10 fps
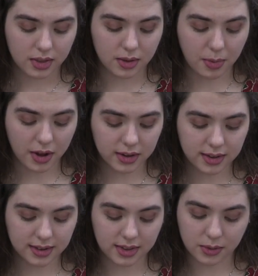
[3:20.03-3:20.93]
The Bondi
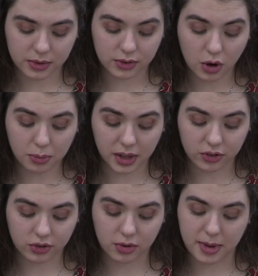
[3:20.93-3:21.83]
said there was no
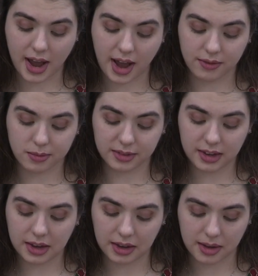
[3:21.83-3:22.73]
pleasure to be had from
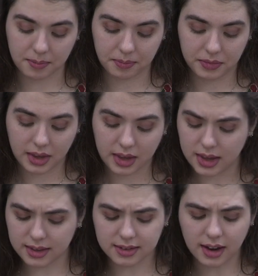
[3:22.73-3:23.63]
seeing him.
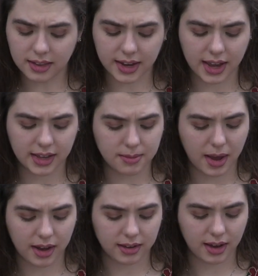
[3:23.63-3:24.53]
He is not like any
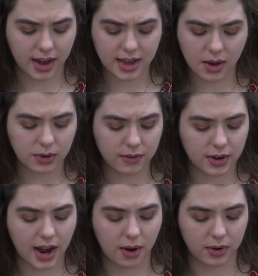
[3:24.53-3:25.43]
man. I count
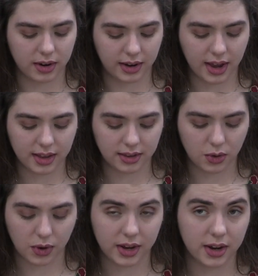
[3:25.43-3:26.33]
every hour again
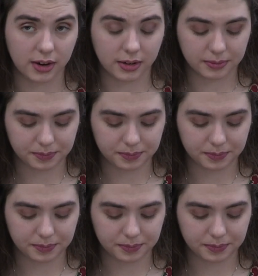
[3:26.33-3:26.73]
you are here.